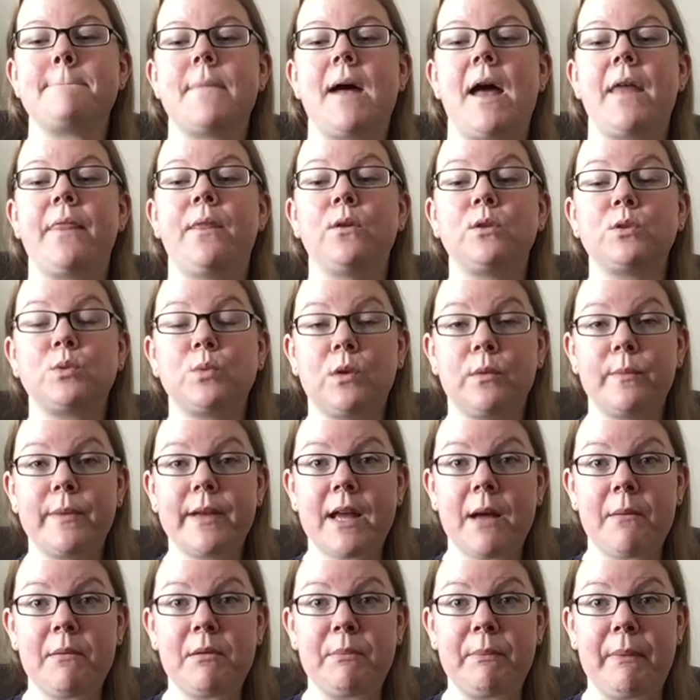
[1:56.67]
and those will be
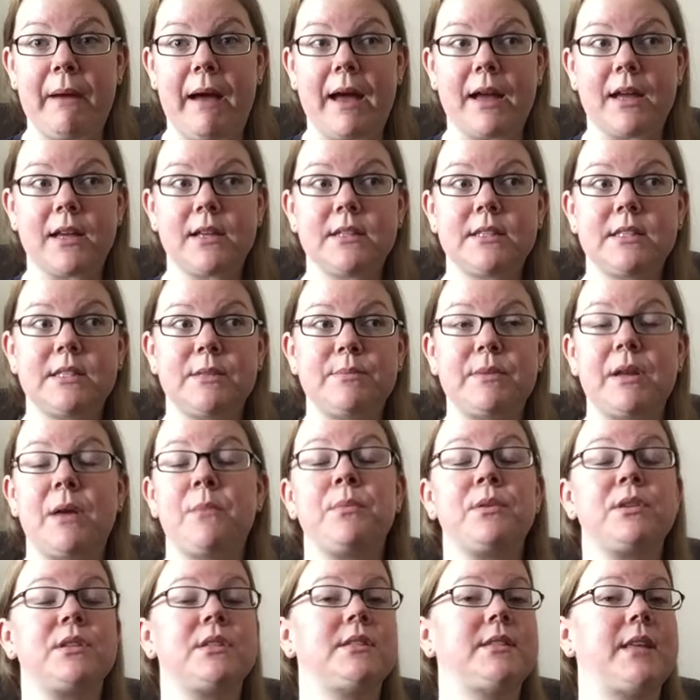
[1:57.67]
coming back
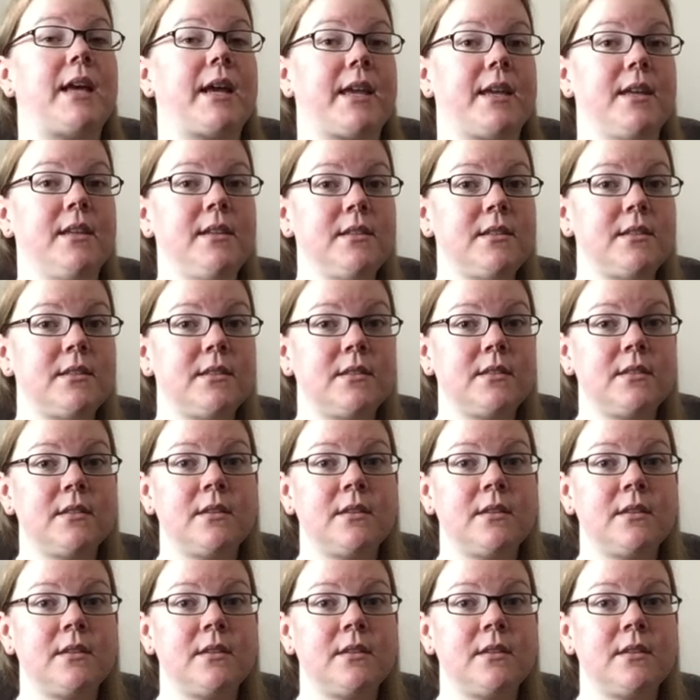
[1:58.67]
September 2nd.